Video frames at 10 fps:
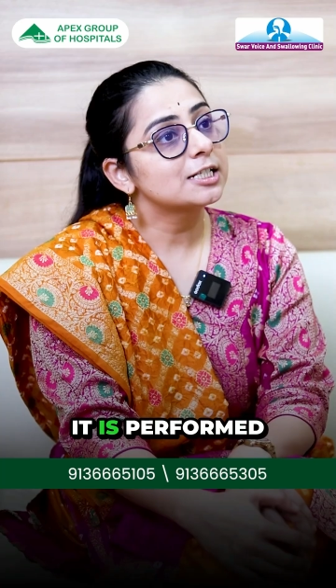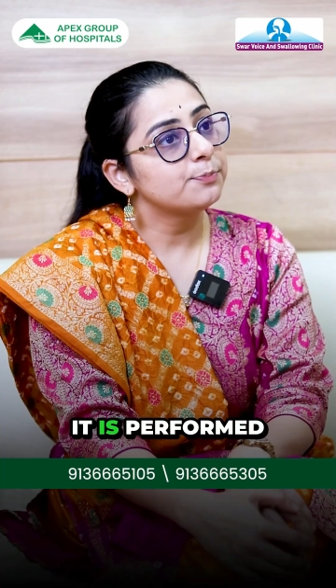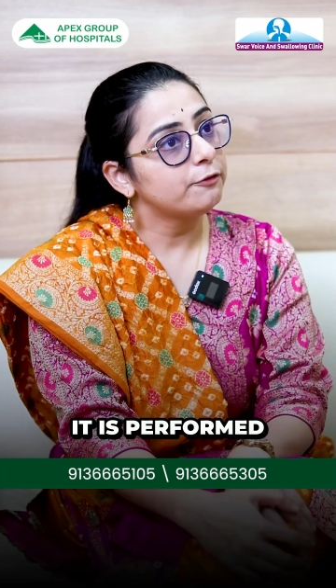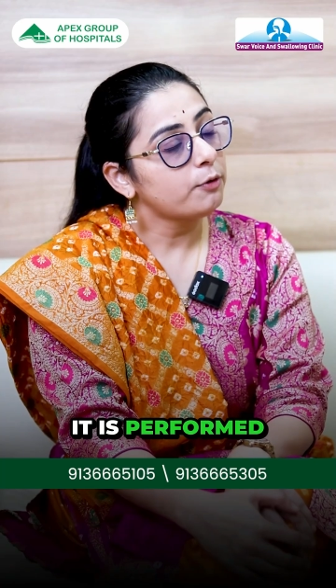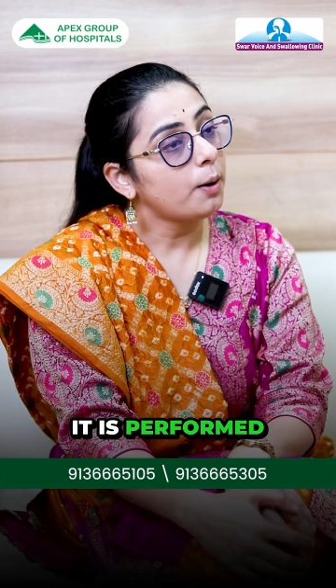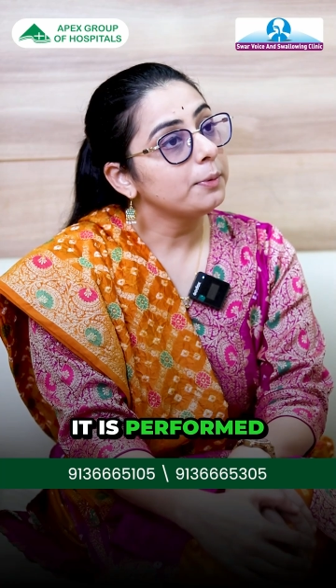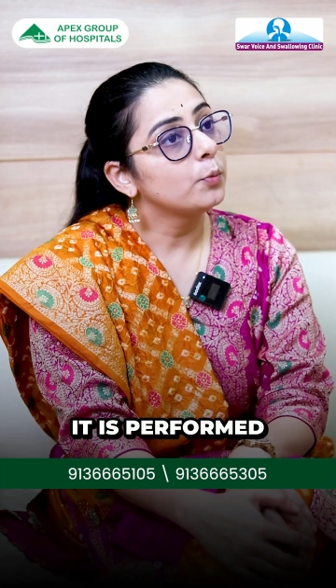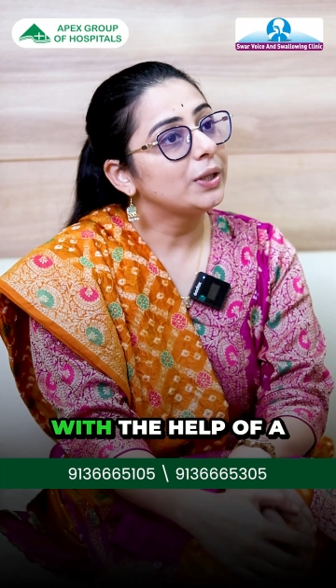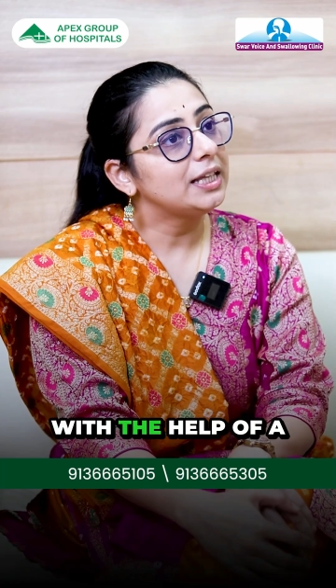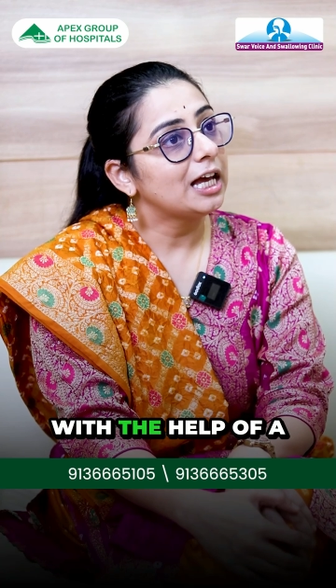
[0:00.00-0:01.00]
is
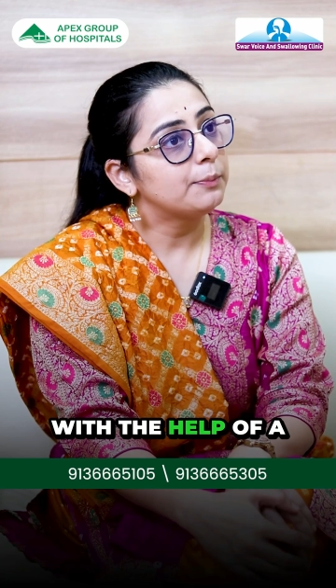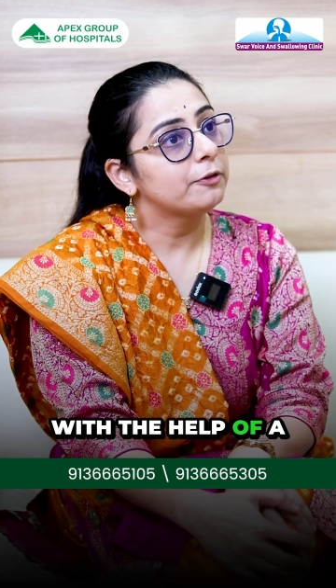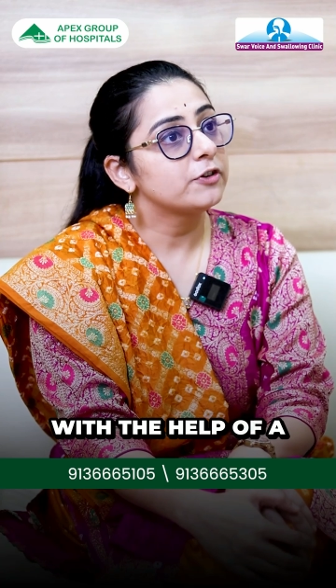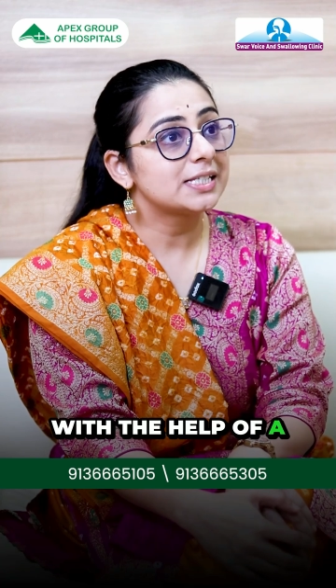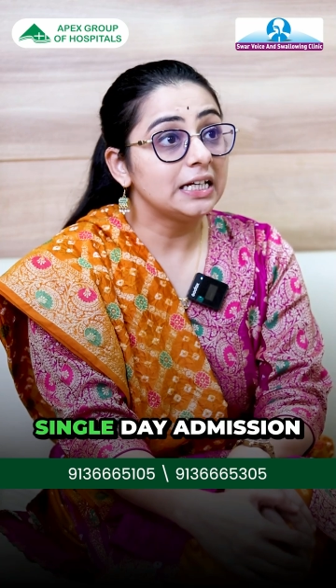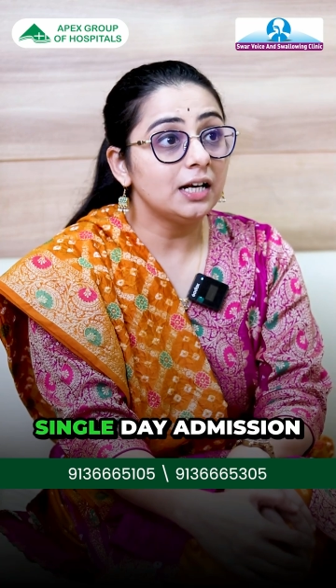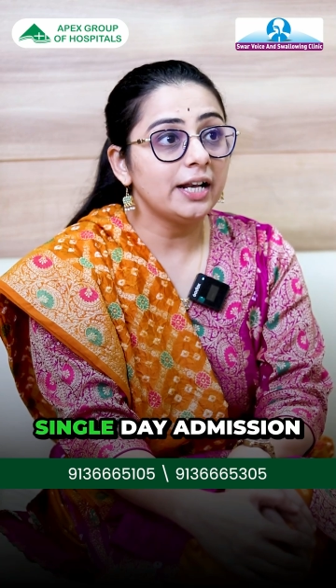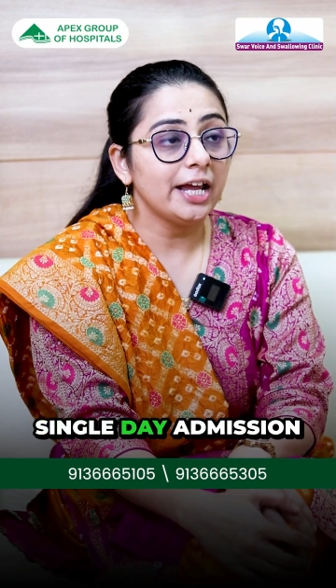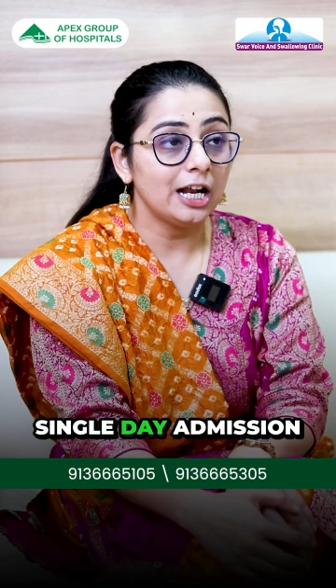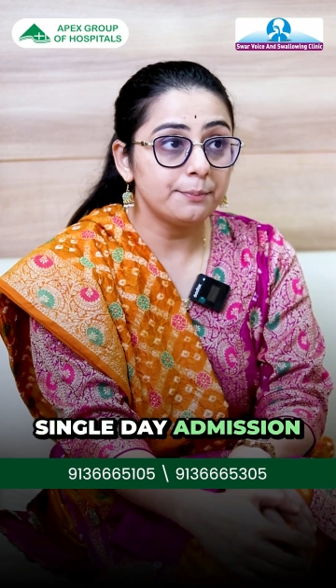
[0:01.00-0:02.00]
performed with the help of a
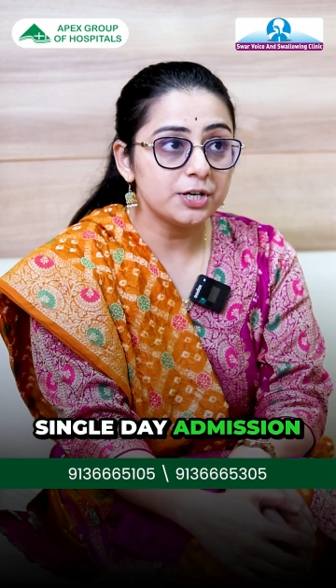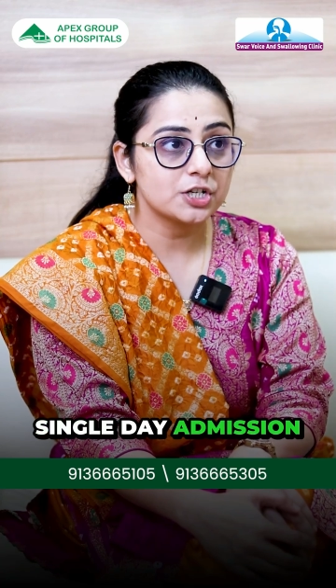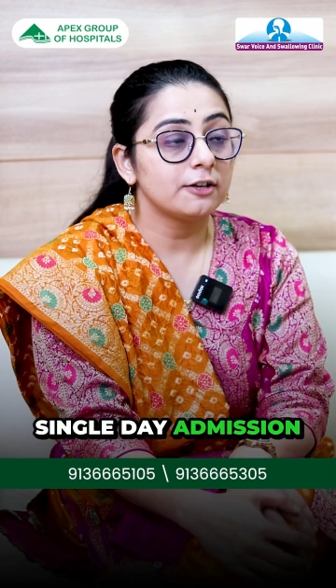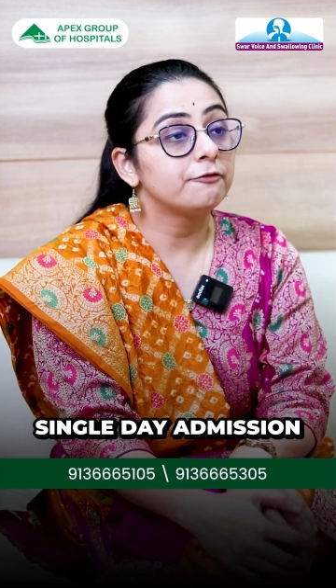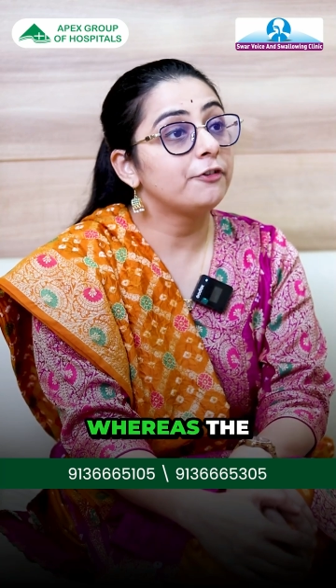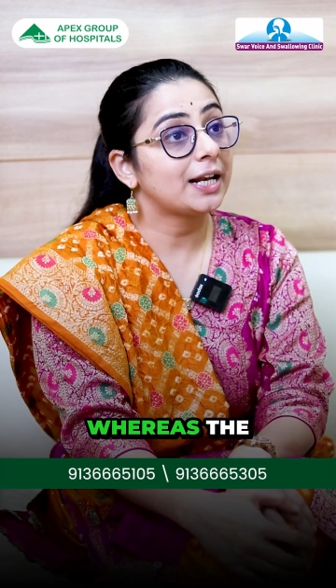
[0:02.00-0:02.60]
single day admission